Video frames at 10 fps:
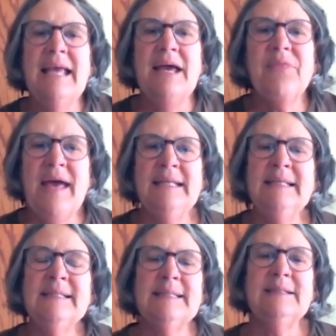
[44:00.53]
yet that
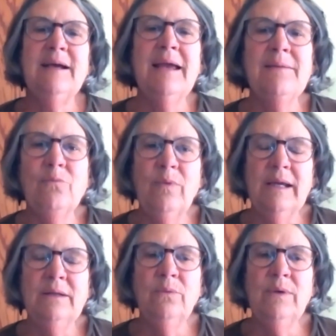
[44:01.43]
is the time
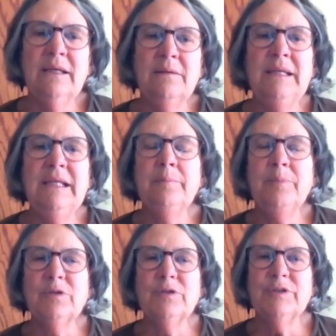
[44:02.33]
when we can meet in
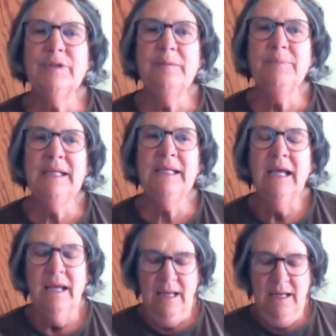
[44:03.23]
person and be,
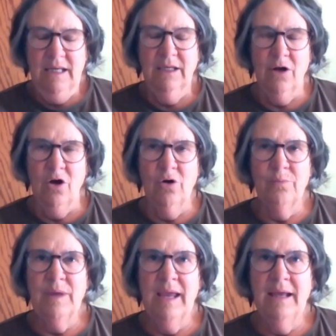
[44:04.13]

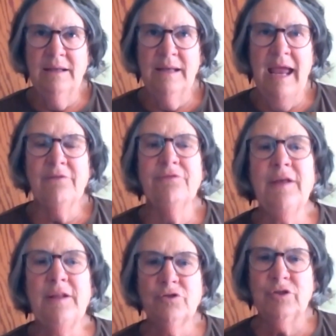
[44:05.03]
and have
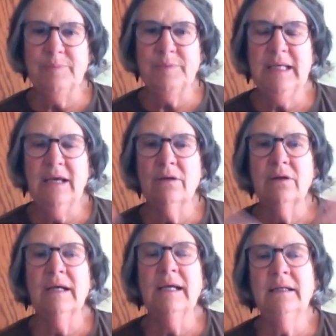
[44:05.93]
fellowship
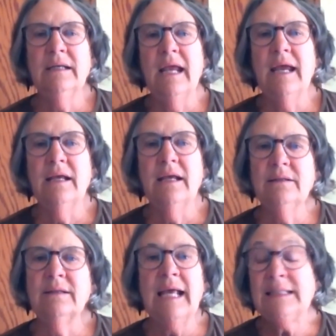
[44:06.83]
together. And
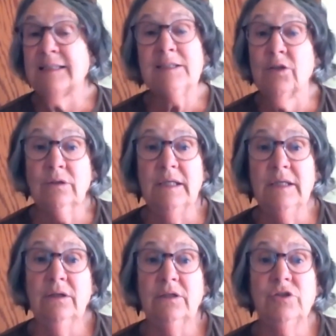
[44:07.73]
that's certainly
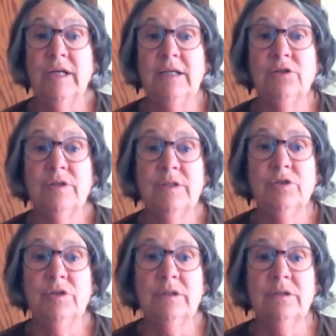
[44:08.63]
going to change
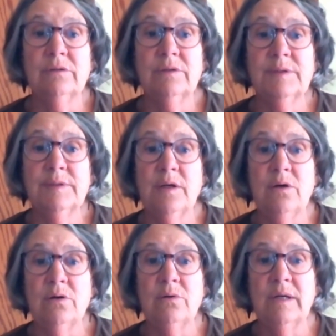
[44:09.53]
this year.
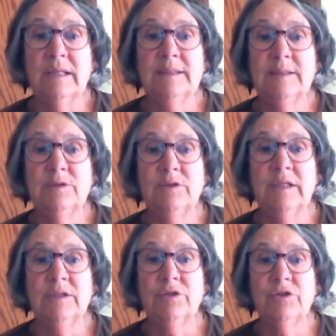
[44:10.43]
So it's
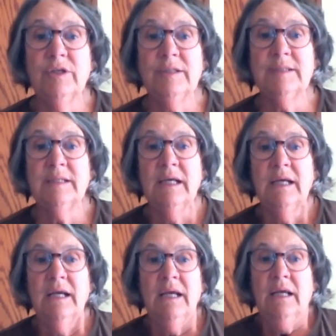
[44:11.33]
just,
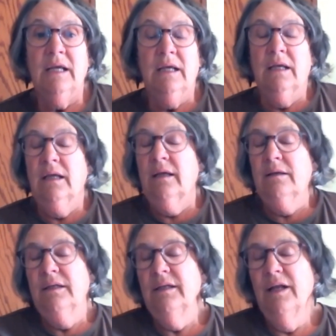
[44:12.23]

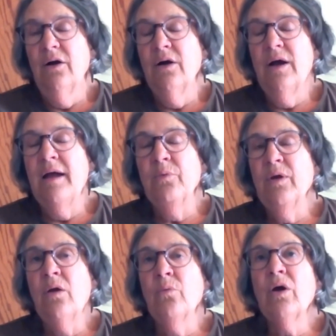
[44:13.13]

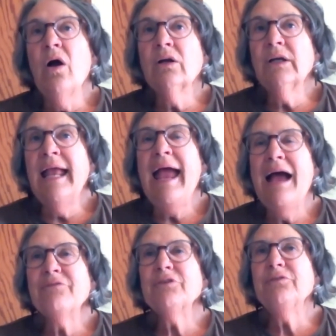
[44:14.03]
we're all going to
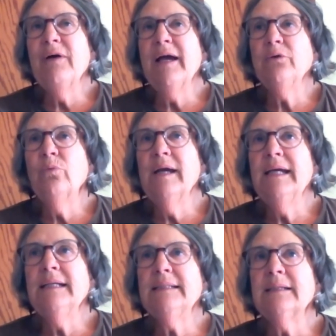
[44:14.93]
have to find
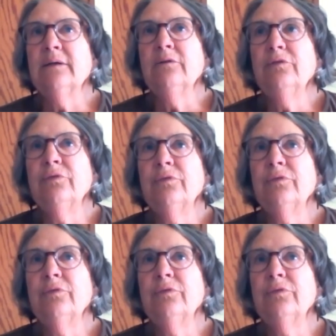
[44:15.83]
ways of